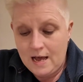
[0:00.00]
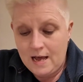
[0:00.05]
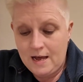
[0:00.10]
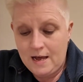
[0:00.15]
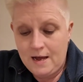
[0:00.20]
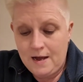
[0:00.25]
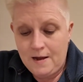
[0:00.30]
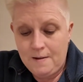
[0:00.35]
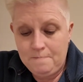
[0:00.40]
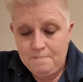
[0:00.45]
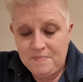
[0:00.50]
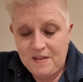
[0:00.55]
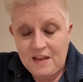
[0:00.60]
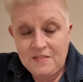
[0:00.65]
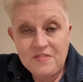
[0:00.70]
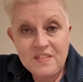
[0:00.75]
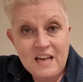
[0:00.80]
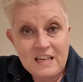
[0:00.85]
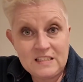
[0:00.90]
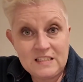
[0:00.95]

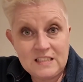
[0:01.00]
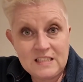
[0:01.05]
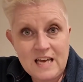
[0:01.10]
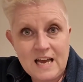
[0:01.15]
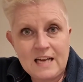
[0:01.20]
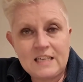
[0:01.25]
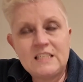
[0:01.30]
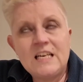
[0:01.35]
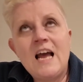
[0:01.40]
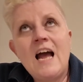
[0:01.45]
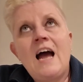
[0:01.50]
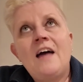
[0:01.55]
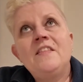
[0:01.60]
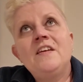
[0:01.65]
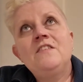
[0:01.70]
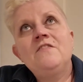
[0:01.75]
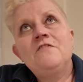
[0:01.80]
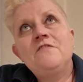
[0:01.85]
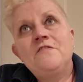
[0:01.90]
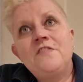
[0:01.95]
And that's that. And
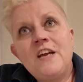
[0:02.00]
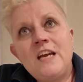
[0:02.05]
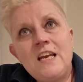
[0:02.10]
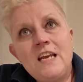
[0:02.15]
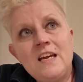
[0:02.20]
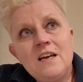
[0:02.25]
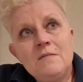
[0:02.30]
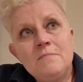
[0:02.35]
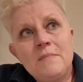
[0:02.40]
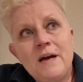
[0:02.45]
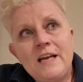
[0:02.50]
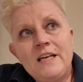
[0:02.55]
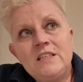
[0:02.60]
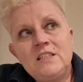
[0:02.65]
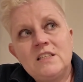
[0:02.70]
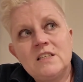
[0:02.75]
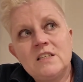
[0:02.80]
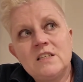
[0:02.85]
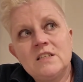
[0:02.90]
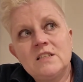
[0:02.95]
then feeding and
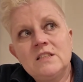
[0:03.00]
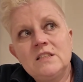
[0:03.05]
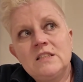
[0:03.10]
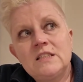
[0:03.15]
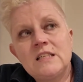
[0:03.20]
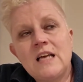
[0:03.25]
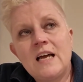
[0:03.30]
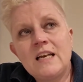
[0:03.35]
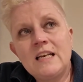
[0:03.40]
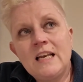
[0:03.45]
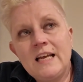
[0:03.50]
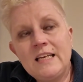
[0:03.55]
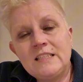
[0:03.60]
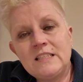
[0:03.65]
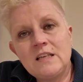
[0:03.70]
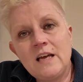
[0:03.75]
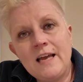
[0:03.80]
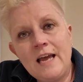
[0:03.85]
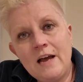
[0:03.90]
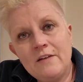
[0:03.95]
maintenance,
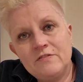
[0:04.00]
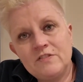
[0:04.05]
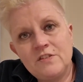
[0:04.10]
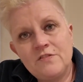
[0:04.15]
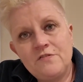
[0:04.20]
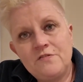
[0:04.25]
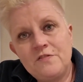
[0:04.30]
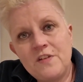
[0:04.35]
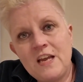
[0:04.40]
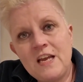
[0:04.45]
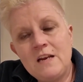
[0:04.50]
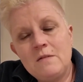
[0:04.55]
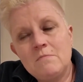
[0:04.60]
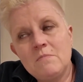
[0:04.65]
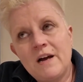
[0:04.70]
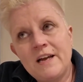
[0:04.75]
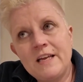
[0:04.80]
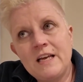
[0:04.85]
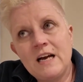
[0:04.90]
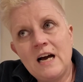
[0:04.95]
unless I have to feed
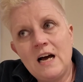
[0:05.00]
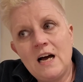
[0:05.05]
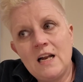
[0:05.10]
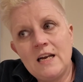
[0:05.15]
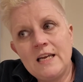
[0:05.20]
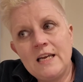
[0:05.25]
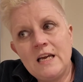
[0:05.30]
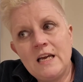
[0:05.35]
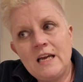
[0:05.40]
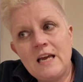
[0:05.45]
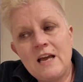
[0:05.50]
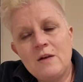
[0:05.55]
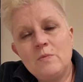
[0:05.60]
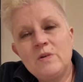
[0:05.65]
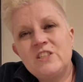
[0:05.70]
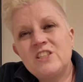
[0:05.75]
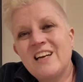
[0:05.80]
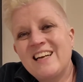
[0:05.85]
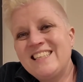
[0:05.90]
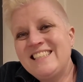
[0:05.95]
my garlic again,
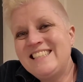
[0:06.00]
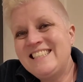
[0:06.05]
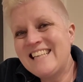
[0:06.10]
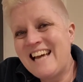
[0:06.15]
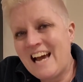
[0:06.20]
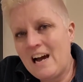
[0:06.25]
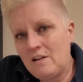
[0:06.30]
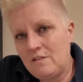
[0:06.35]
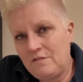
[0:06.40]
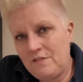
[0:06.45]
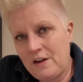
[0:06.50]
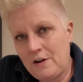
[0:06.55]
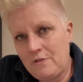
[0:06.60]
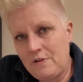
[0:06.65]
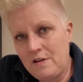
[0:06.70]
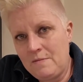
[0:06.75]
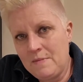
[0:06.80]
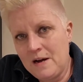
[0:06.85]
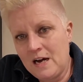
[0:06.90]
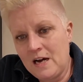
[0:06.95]
which I doubt
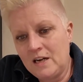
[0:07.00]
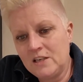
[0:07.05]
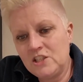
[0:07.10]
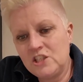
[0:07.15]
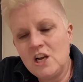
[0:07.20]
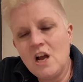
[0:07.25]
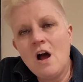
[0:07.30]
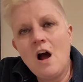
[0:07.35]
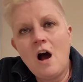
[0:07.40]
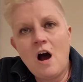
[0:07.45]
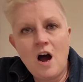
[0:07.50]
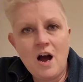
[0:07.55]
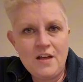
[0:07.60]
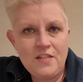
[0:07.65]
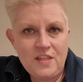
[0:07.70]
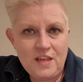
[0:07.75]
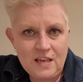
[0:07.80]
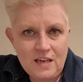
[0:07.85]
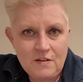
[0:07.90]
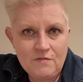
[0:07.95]
very much, I
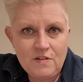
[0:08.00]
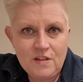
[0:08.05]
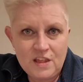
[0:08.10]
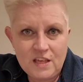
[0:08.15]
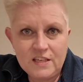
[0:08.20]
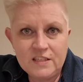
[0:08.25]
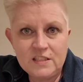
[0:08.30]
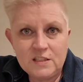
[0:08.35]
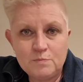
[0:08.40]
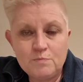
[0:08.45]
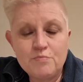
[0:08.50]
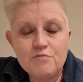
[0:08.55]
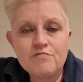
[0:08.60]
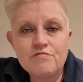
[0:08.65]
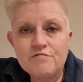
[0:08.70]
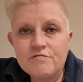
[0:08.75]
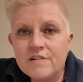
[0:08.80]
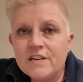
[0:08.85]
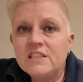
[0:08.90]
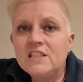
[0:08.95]
think everything's
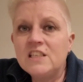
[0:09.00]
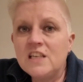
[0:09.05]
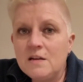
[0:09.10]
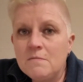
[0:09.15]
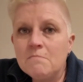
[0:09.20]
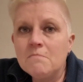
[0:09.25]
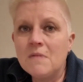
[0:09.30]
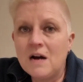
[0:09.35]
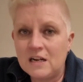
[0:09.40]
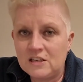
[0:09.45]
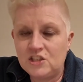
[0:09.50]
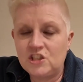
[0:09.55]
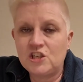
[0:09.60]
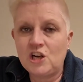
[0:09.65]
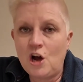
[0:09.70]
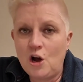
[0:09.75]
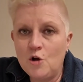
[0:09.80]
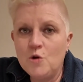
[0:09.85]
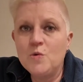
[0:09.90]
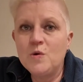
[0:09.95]
pretty much
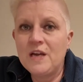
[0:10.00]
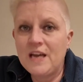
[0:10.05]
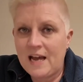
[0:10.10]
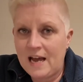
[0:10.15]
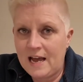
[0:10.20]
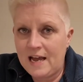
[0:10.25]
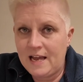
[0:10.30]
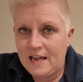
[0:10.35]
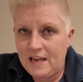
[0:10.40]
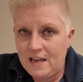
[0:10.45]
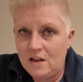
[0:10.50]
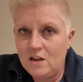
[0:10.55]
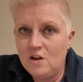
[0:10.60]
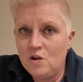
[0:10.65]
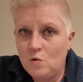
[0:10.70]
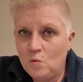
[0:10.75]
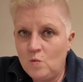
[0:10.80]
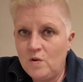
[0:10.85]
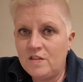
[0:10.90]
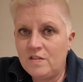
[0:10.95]
okay
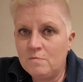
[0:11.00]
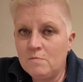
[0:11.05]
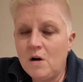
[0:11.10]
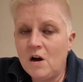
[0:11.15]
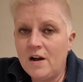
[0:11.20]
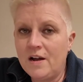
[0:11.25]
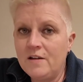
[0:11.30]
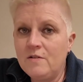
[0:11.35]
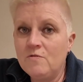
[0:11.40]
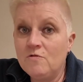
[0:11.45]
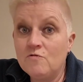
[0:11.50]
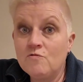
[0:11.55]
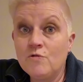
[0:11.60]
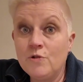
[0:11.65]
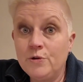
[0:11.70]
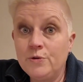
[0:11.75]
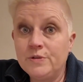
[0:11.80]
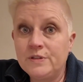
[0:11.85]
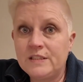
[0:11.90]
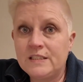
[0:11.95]
with my
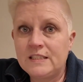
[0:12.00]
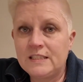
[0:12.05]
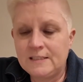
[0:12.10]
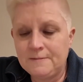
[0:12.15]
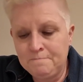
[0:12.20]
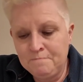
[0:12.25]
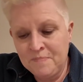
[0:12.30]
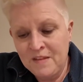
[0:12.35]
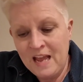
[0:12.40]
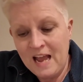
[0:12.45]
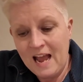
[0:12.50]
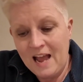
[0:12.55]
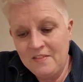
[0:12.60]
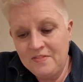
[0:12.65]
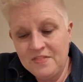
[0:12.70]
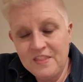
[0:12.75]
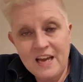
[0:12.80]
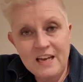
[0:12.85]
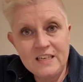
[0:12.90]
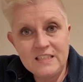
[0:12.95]
roots.
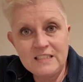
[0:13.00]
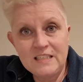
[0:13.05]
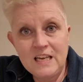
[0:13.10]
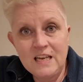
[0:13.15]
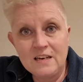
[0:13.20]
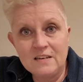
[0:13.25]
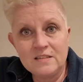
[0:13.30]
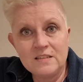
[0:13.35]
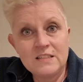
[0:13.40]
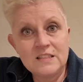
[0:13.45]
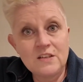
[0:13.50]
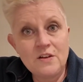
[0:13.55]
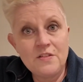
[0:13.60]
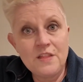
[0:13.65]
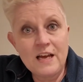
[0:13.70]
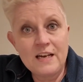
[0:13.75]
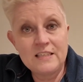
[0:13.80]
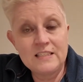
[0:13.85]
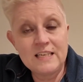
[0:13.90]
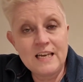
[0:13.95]
And that is it. So
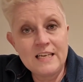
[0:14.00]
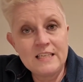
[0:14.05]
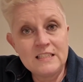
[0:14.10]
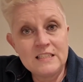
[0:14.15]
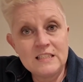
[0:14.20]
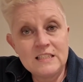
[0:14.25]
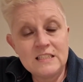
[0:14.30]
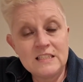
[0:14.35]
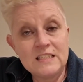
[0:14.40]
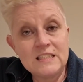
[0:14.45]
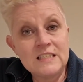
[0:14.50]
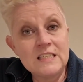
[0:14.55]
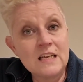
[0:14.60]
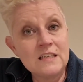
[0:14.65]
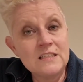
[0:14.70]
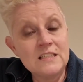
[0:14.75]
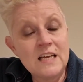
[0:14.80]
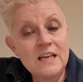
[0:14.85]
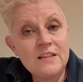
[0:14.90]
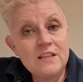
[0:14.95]
that takes us to
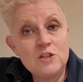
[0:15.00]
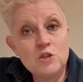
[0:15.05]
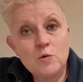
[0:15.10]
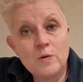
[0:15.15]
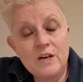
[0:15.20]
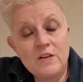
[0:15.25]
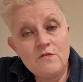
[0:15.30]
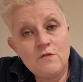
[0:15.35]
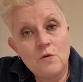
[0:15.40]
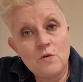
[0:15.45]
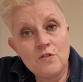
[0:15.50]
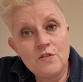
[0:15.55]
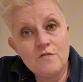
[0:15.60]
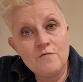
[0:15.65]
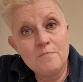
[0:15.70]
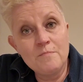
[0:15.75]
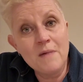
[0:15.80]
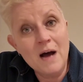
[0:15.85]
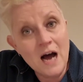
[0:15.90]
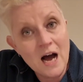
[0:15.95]
Sunday, the 24th
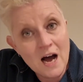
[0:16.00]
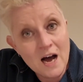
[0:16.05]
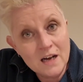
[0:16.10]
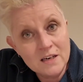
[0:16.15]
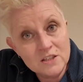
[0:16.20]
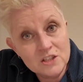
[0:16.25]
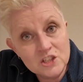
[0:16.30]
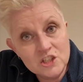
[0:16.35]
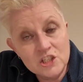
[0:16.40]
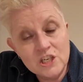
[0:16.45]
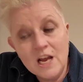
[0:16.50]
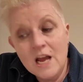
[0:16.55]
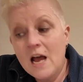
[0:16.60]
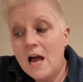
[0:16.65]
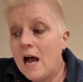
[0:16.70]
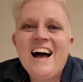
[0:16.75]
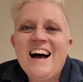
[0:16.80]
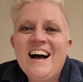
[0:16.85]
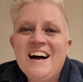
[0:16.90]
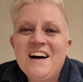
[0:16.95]
of March.
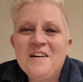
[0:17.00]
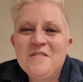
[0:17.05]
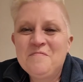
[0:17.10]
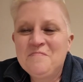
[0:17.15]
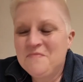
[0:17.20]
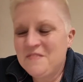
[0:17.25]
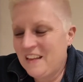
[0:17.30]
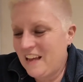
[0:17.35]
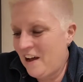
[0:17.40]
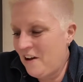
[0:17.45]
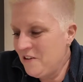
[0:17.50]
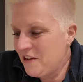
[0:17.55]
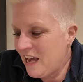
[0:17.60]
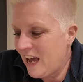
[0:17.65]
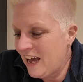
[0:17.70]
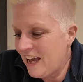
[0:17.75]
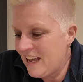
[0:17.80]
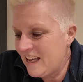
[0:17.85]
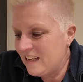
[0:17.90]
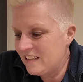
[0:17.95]

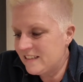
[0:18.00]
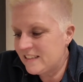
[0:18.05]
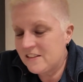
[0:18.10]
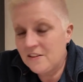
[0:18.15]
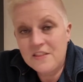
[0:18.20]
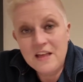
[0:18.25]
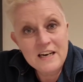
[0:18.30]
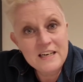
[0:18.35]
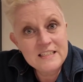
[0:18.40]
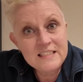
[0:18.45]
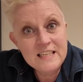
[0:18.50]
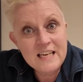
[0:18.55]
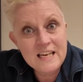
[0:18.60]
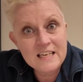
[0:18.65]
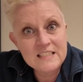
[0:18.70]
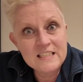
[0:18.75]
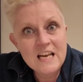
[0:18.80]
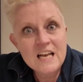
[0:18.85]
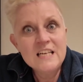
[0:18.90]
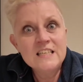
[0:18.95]
Okay, so that is
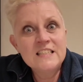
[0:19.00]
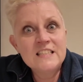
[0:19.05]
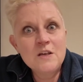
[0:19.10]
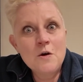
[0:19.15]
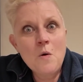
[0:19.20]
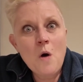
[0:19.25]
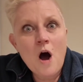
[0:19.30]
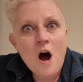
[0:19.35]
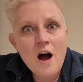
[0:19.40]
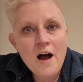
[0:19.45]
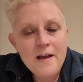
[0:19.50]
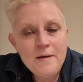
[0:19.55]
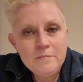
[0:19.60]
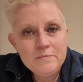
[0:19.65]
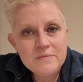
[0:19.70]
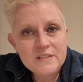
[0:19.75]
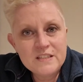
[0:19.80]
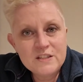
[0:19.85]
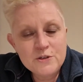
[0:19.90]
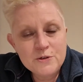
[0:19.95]
it. So
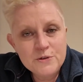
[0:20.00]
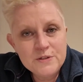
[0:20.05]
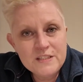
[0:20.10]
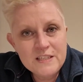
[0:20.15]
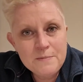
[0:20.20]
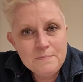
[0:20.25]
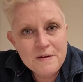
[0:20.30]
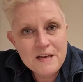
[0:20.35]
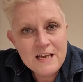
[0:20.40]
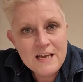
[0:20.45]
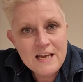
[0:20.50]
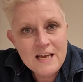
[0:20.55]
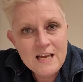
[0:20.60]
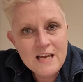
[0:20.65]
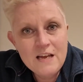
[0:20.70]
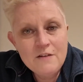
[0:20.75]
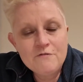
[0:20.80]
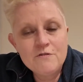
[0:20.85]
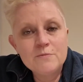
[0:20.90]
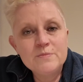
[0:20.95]
I'm Susie
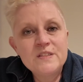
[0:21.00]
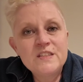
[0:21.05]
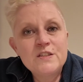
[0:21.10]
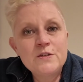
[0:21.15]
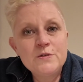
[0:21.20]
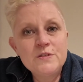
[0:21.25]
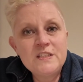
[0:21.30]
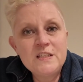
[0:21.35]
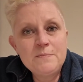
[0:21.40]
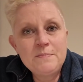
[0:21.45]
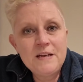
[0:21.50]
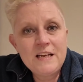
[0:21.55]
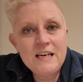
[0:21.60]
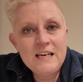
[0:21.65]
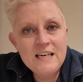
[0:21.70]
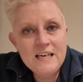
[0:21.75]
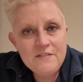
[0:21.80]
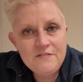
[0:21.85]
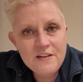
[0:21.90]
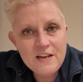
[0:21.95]
B from
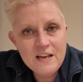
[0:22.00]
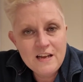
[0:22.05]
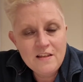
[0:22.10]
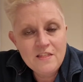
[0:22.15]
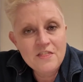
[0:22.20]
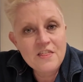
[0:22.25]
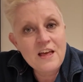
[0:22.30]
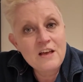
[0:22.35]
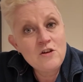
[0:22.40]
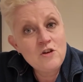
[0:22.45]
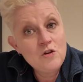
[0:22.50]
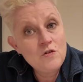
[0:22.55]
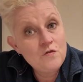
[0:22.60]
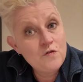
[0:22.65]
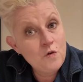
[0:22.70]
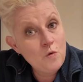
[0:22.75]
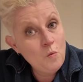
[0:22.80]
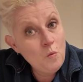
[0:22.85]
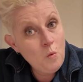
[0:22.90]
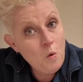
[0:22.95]
SusyBLiving. Thank you
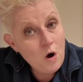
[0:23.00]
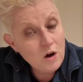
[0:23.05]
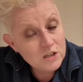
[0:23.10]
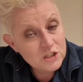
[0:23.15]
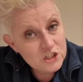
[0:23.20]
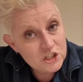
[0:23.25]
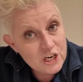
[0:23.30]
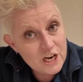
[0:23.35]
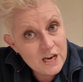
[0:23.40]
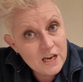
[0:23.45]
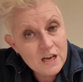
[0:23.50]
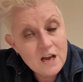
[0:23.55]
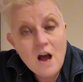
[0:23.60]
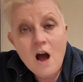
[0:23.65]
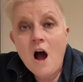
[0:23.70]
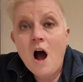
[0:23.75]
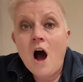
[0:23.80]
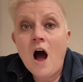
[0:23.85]
for watching.